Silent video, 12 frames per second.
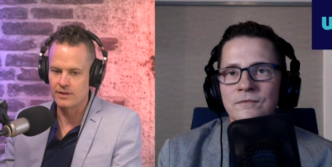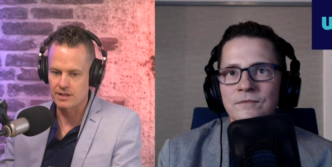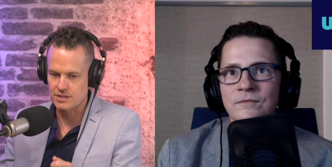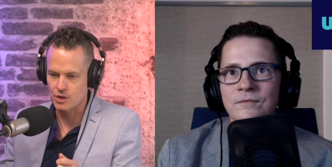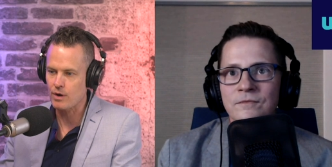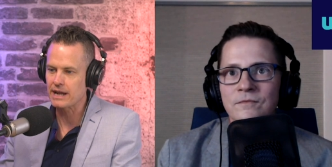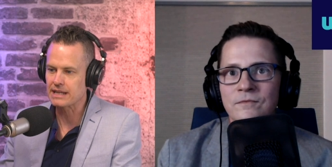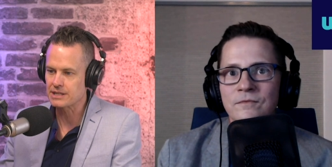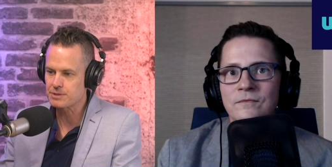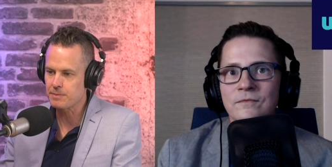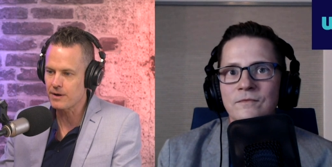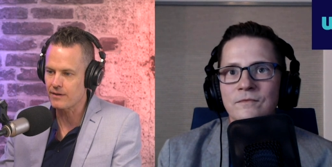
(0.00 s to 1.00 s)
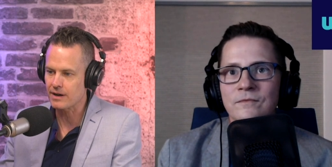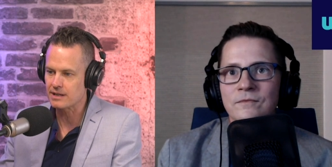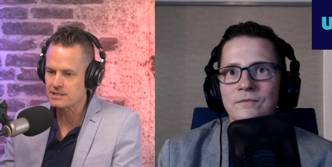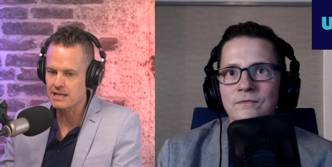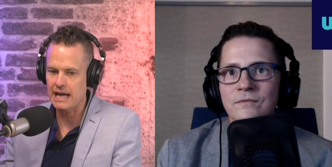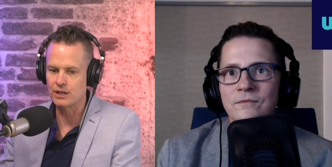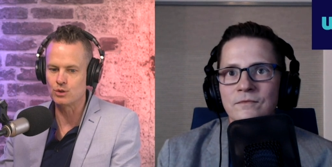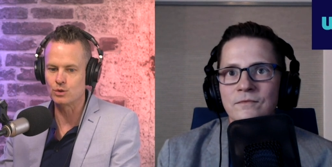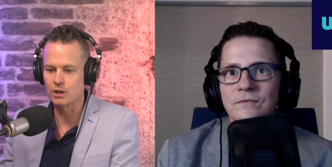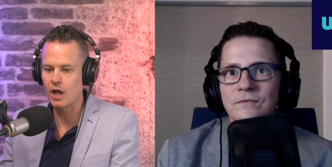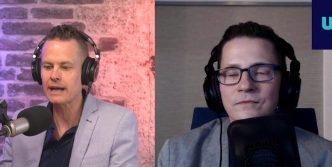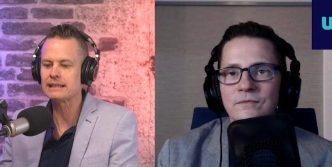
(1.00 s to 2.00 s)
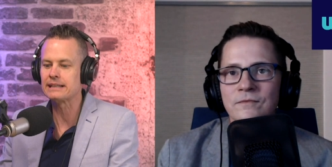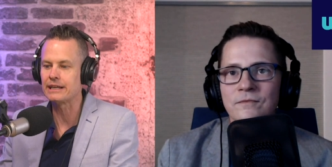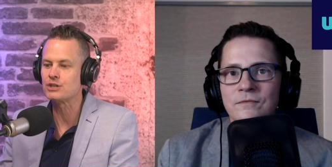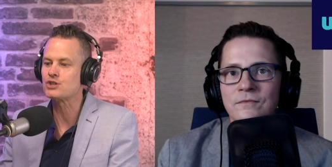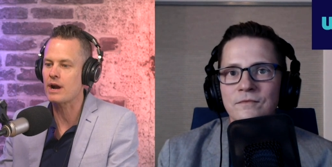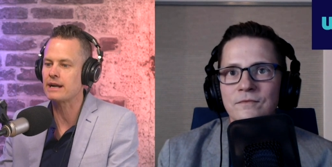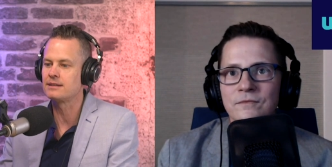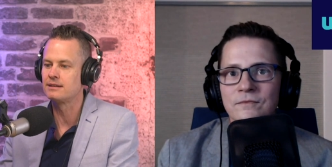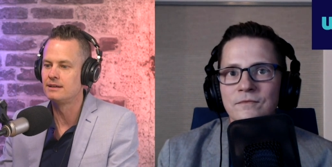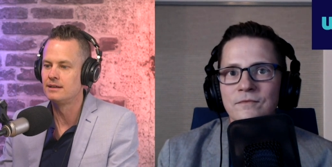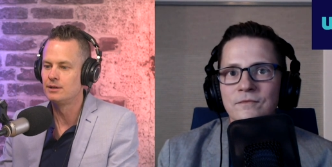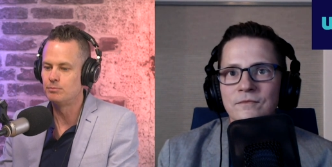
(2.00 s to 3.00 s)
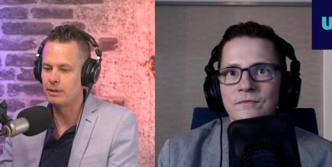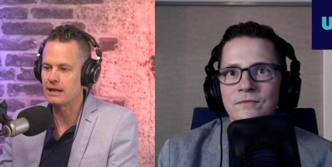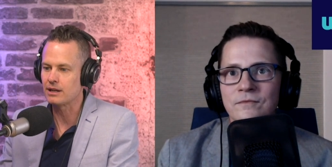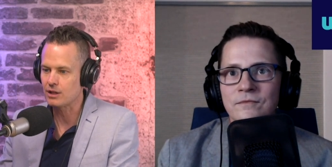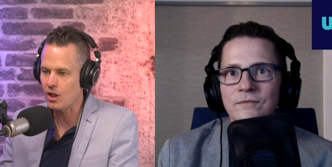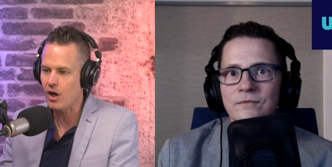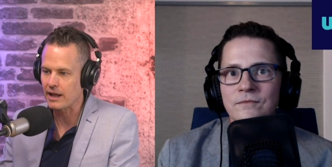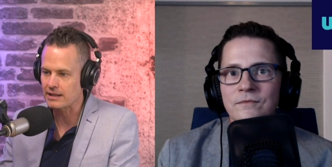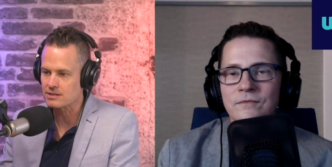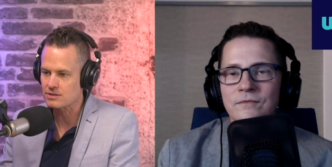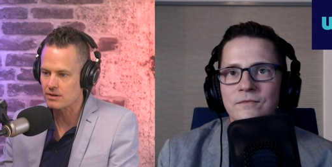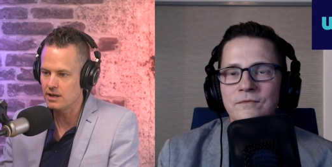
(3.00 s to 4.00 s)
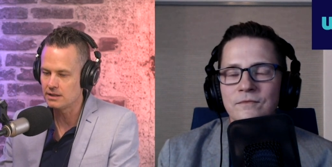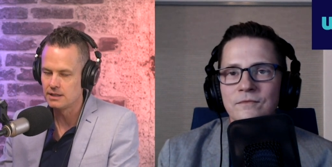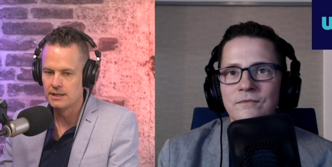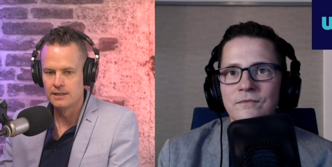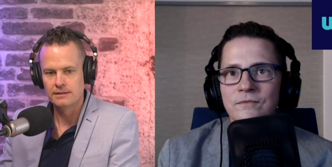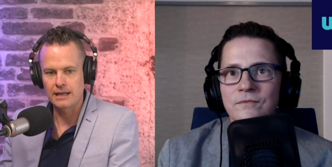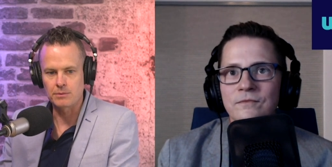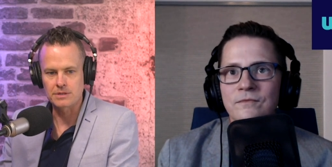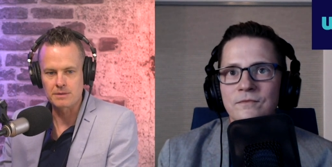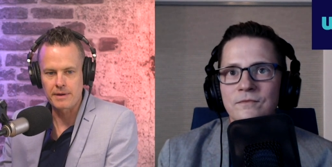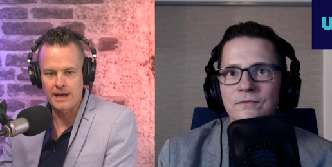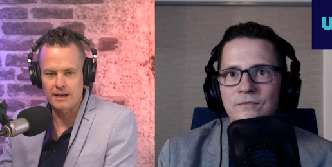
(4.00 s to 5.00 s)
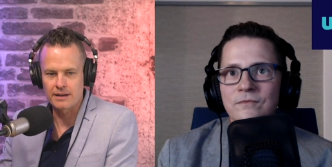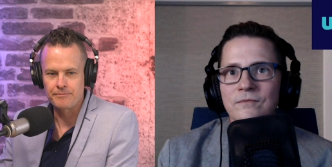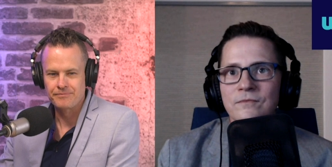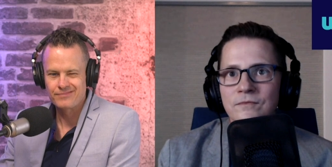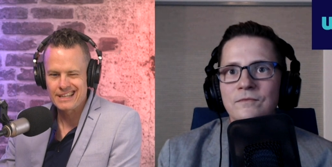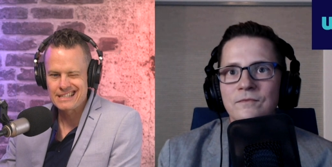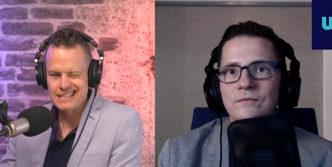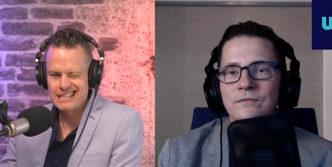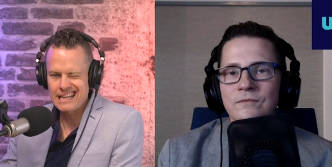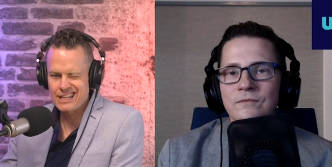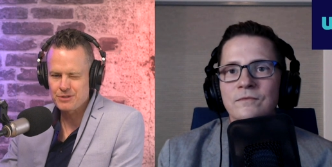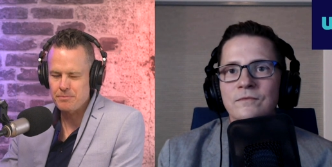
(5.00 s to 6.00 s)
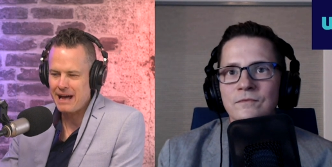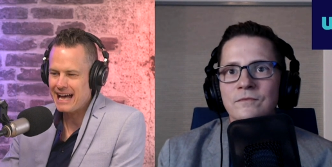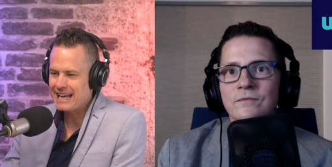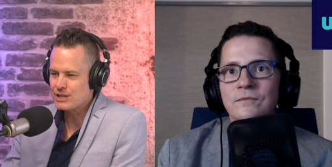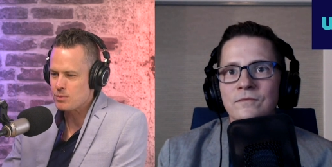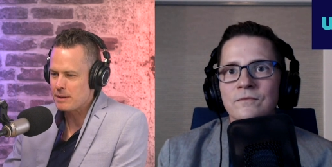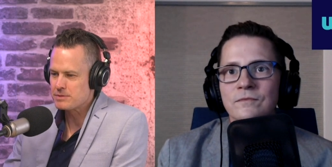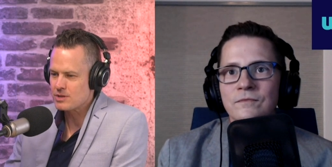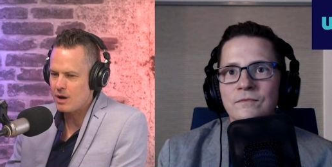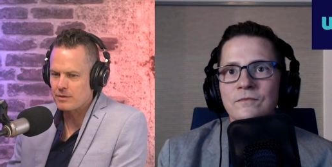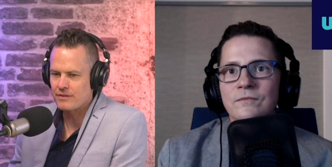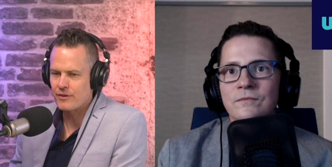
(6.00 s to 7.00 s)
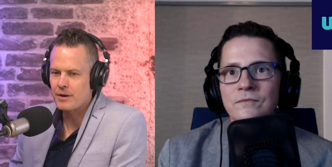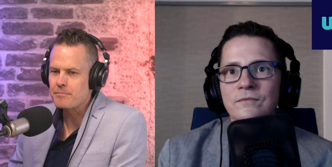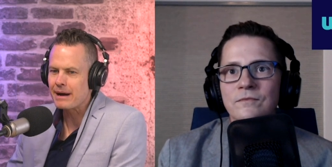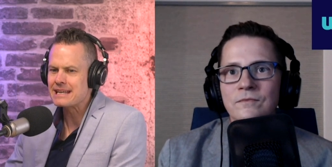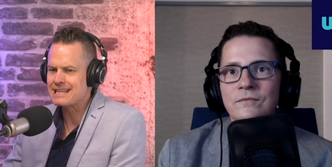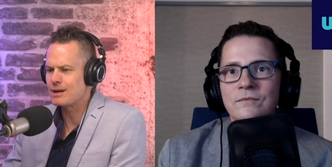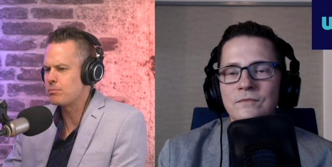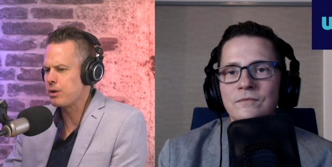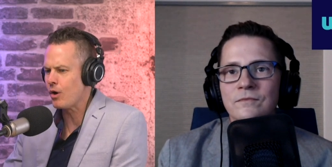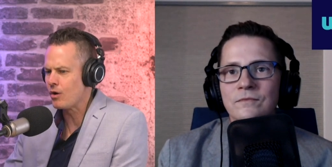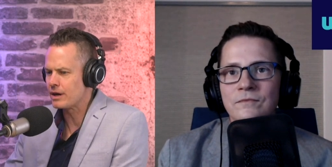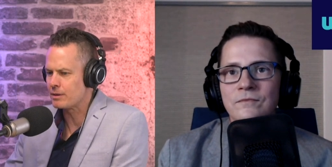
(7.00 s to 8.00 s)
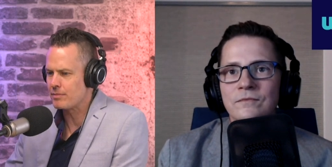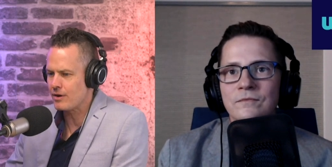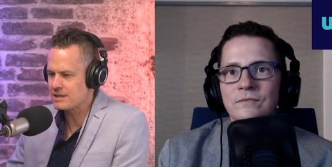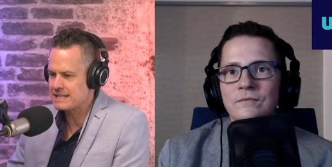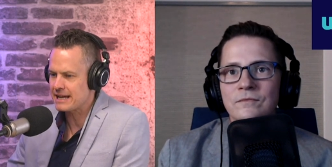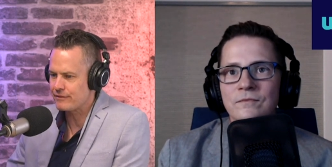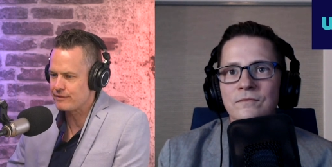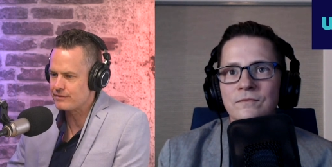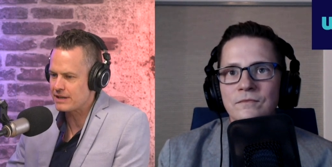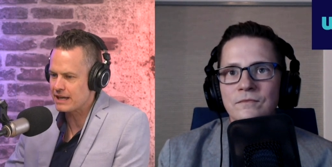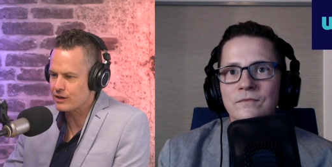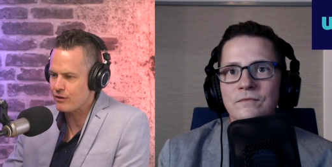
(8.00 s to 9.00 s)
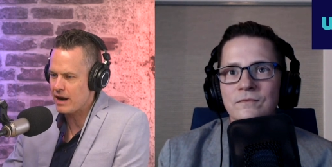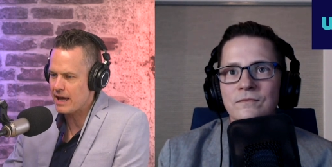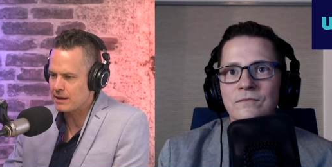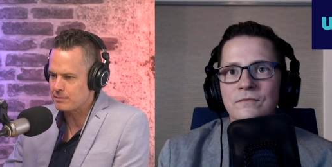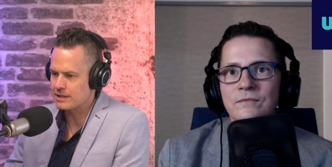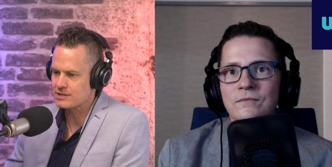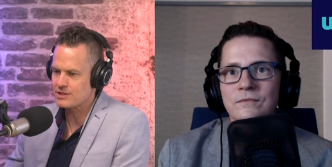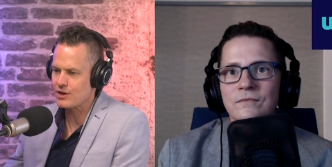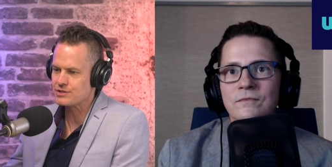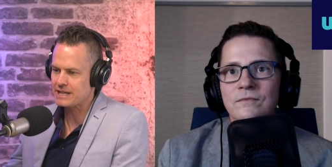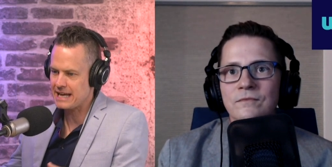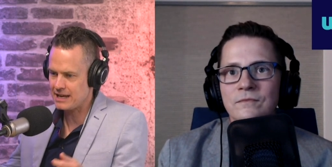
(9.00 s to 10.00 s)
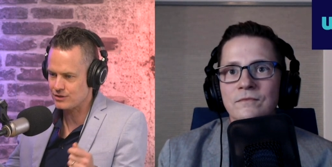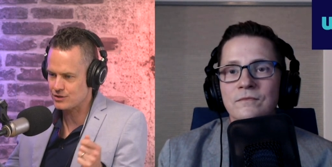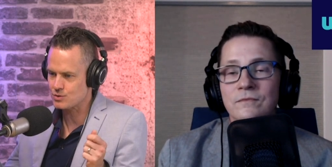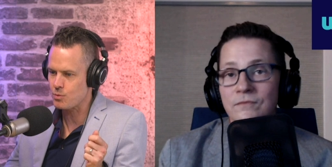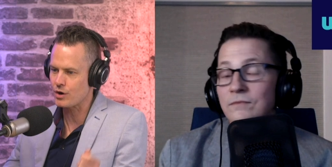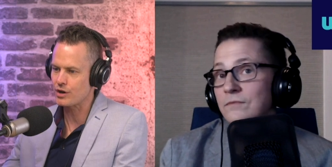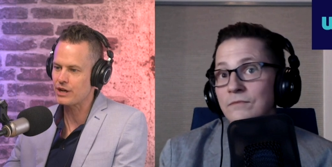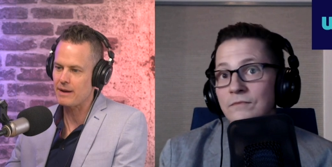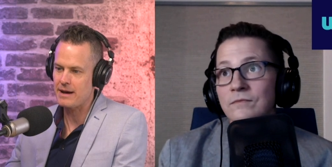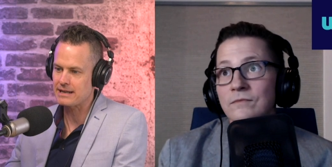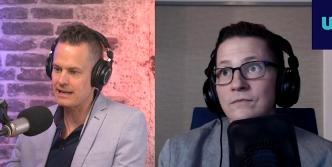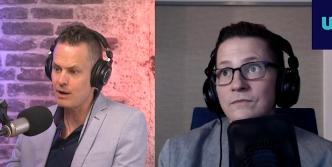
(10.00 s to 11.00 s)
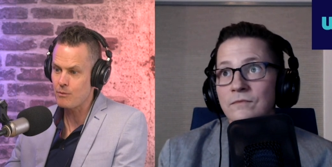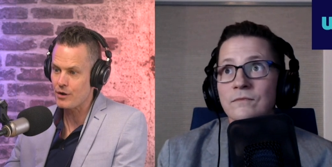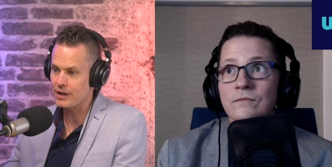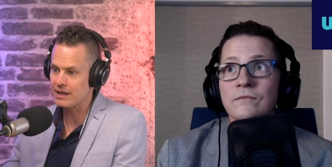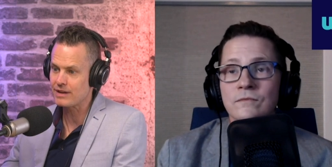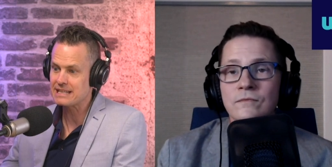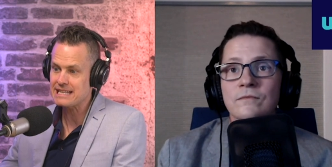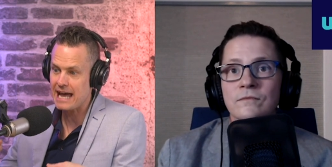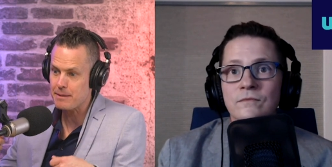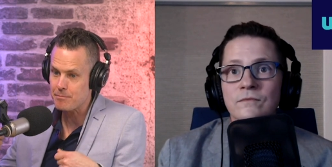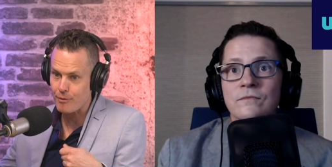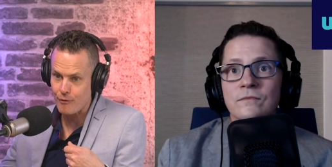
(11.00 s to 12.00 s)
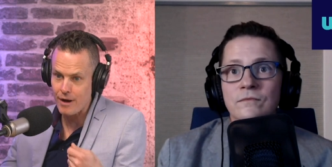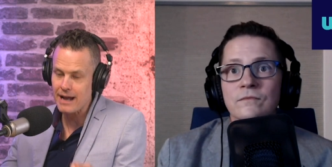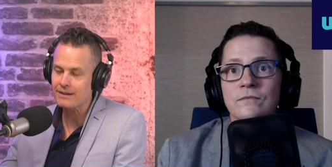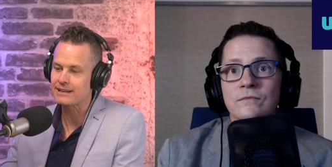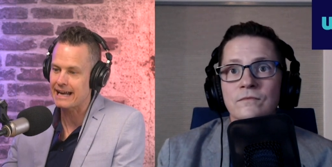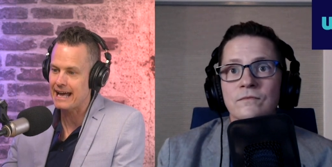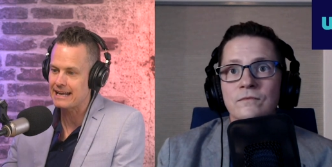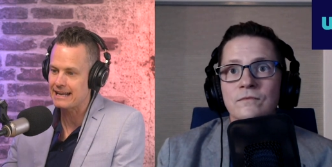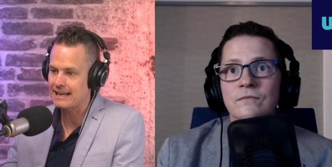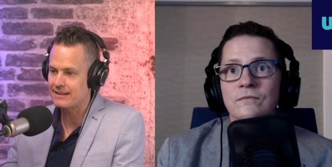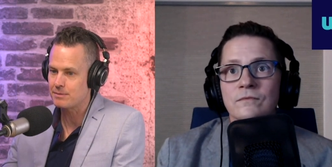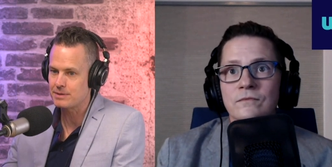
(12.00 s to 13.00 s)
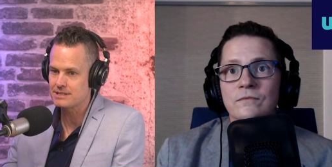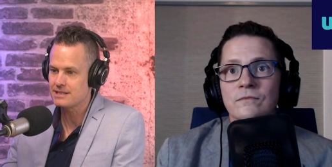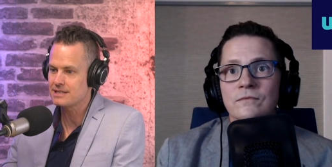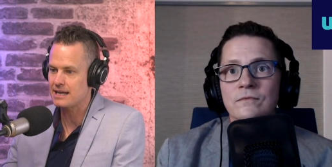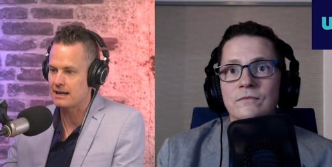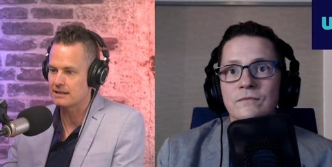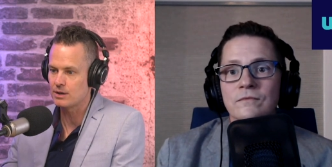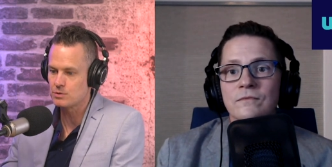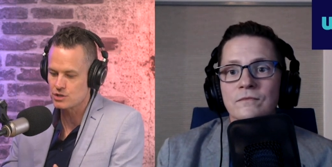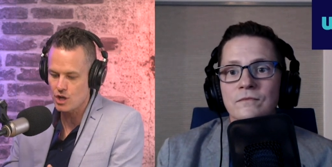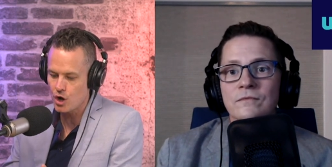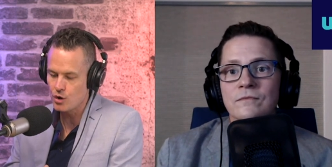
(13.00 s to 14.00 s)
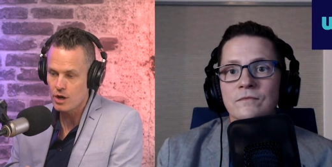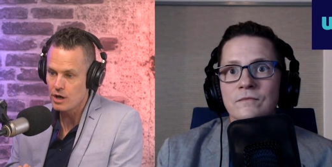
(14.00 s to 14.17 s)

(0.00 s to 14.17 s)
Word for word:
Speaker 1: that it's a great experience and you'll likely attract better clients, right? That was about a six-page website with a very basic blog and a price tag of fifteen grand because those accountants wanted to go out to networking events and proudly hand out their business card. There was no